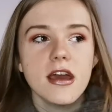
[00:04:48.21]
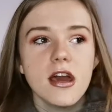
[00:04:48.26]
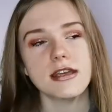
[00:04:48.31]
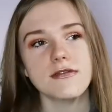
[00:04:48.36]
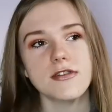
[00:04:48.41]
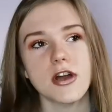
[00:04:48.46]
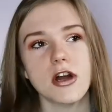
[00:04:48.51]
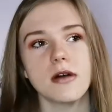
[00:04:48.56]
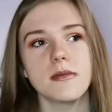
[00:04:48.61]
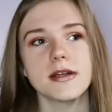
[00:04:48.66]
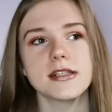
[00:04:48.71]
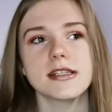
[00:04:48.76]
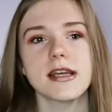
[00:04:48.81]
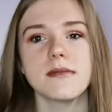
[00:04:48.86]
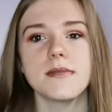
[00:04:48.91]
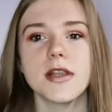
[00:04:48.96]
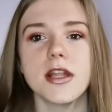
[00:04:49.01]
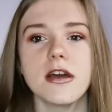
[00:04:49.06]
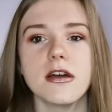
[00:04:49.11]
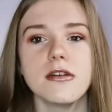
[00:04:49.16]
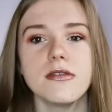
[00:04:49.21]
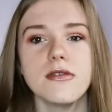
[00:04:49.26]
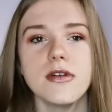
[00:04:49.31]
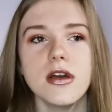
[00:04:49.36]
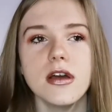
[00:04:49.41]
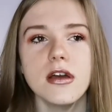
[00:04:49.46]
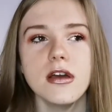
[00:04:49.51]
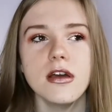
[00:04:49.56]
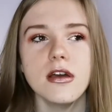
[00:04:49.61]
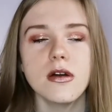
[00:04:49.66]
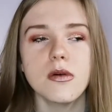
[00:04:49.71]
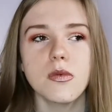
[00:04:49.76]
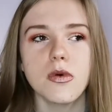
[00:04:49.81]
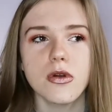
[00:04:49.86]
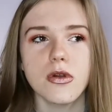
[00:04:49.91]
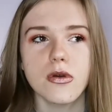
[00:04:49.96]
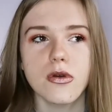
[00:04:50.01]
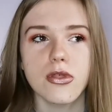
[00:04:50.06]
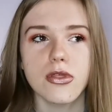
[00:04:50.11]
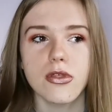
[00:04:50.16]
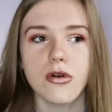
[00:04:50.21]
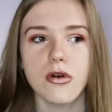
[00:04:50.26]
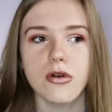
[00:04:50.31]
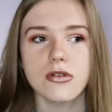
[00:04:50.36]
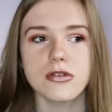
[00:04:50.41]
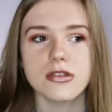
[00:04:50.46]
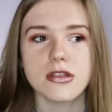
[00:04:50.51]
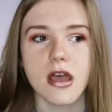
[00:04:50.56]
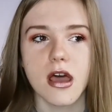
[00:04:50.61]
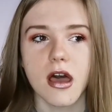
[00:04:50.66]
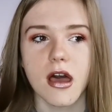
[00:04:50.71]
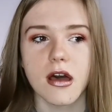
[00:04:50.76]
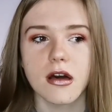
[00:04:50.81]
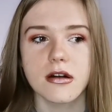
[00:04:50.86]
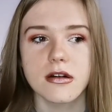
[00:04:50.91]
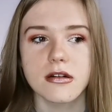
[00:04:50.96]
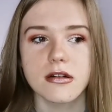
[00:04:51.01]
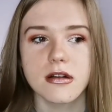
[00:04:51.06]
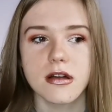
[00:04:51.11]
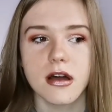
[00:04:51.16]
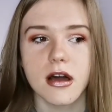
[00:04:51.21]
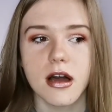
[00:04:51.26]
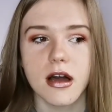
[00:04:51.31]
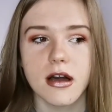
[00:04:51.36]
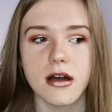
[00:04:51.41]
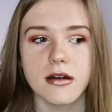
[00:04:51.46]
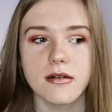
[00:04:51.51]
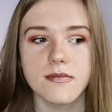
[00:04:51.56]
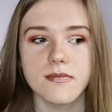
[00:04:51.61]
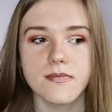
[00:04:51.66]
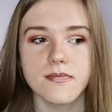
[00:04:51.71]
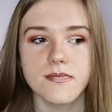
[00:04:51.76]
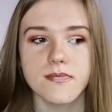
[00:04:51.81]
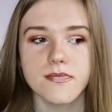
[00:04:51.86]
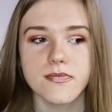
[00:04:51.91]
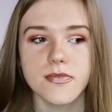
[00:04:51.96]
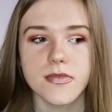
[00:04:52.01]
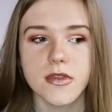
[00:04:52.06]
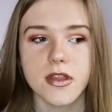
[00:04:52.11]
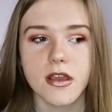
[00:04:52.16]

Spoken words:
Leave a comment down below what your thoughts are. I'm